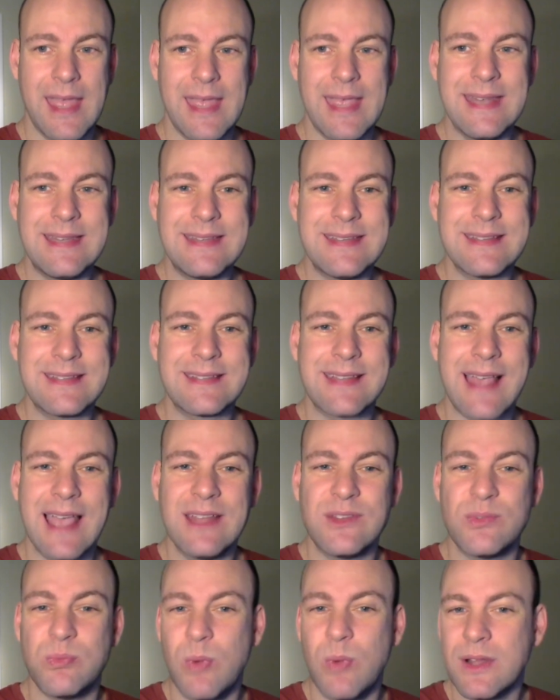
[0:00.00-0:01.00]
It
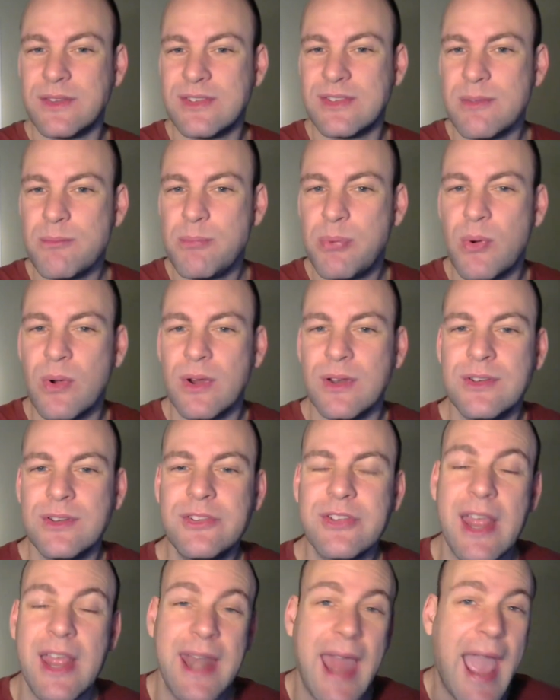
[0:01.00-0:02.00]
decides what's
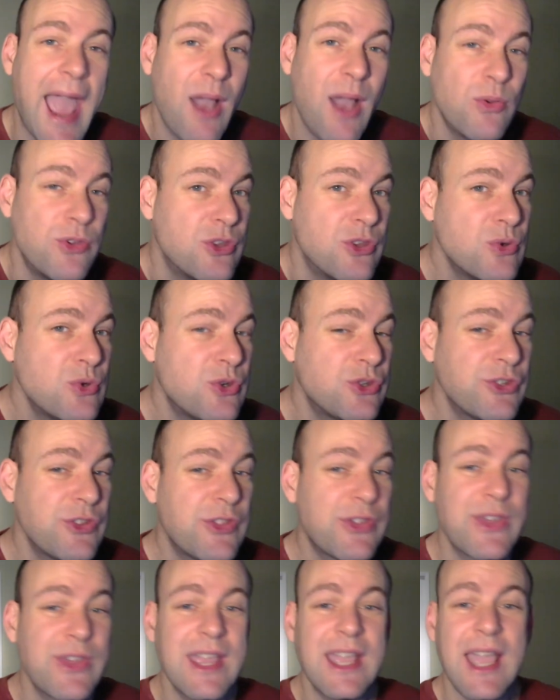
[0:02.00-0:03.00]
important and how you
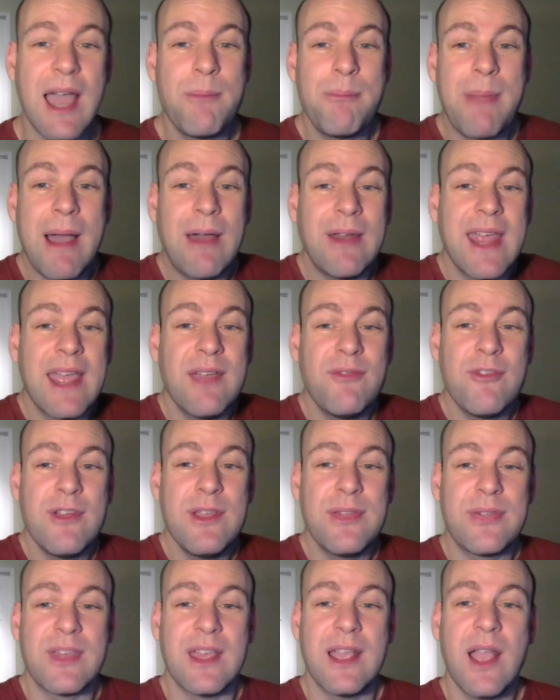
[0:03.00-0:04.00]
should think about
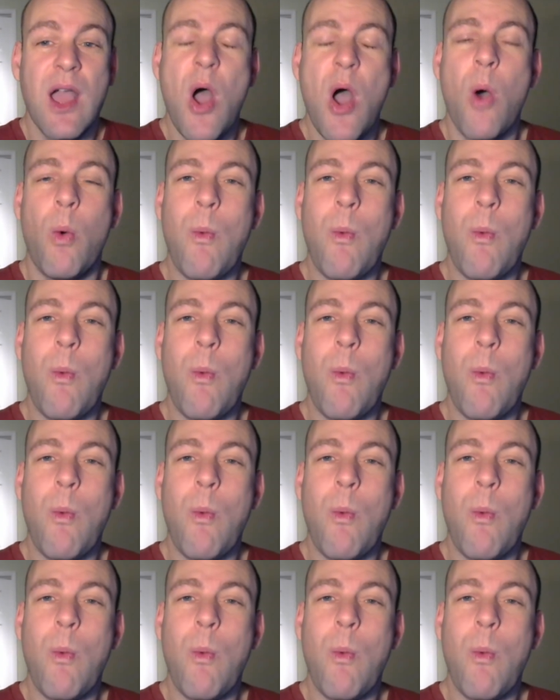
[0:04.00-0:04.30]
everything,